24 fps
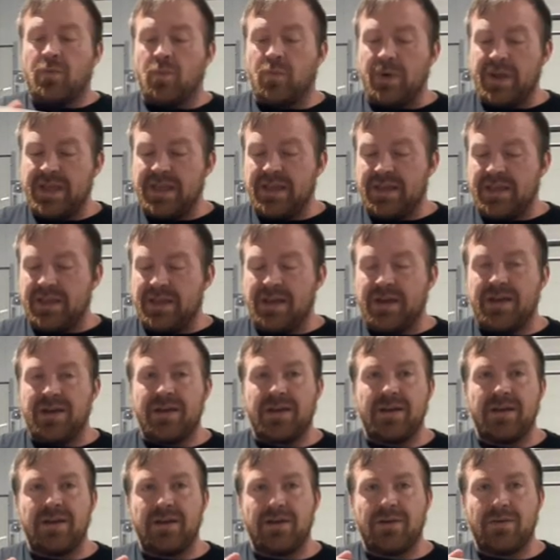We
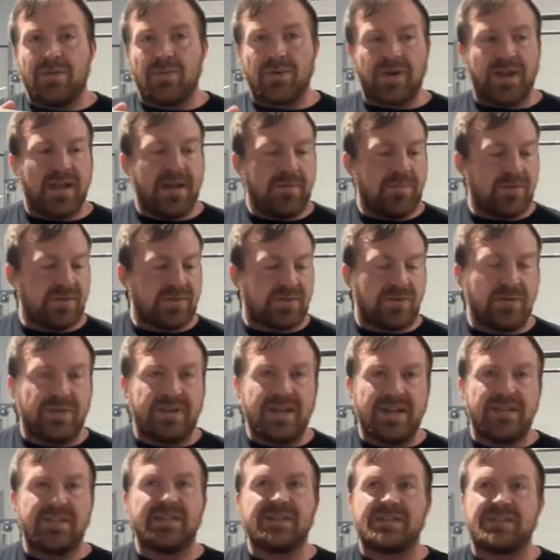were able to
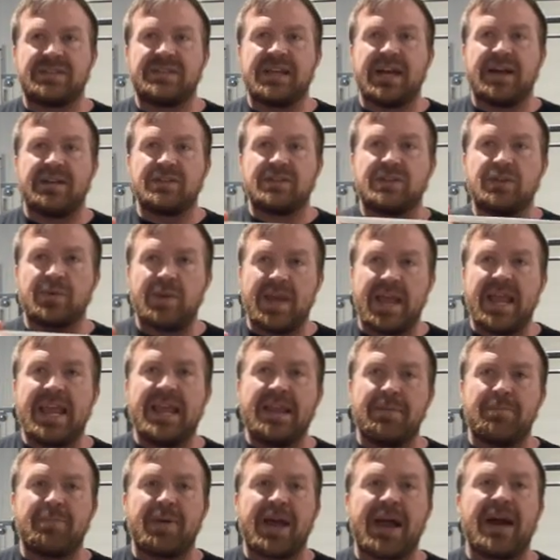get this down to
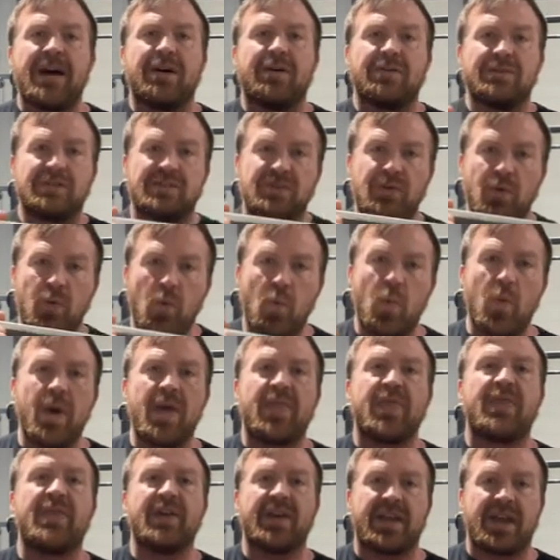8 pounds
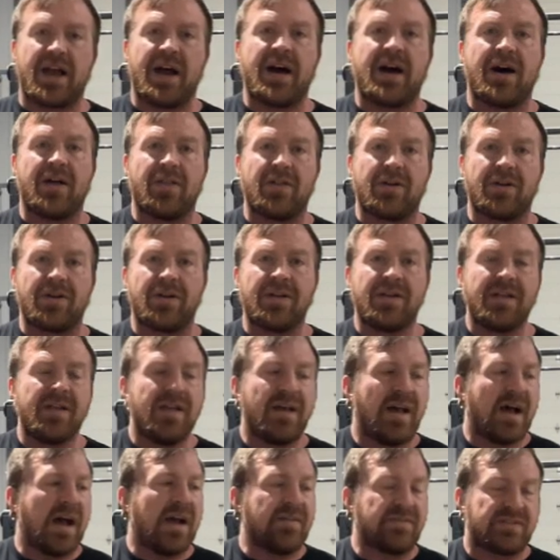with the collar.
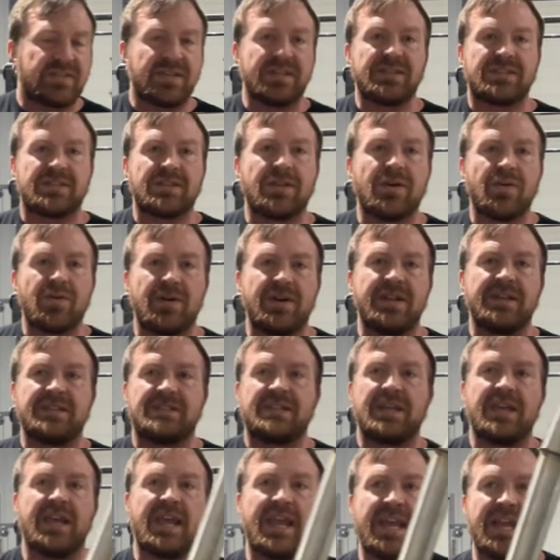I've since loaded it
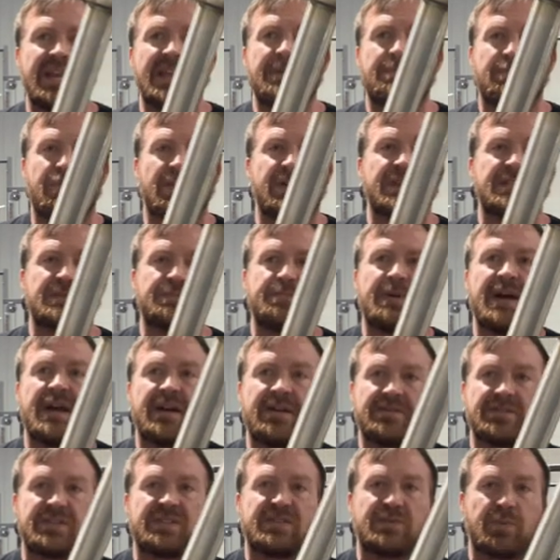to 80 plus
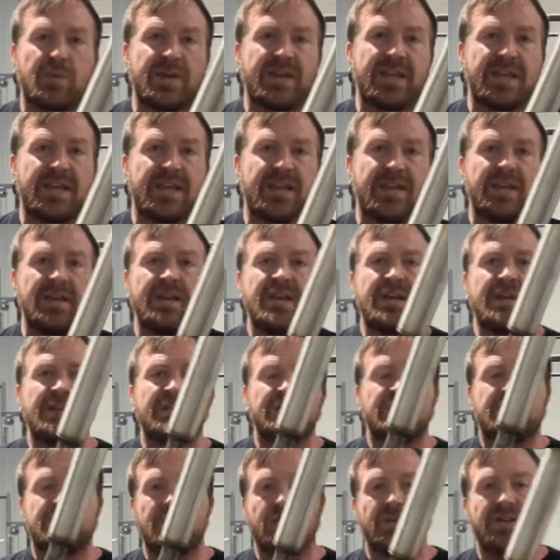pounds swinging,
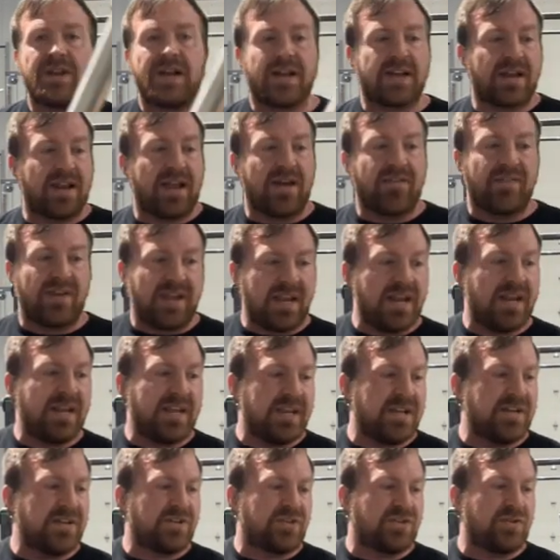so you're not gonna have
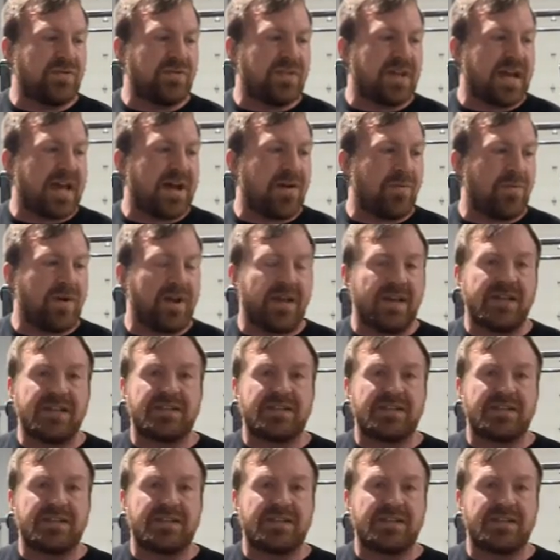any issue that way.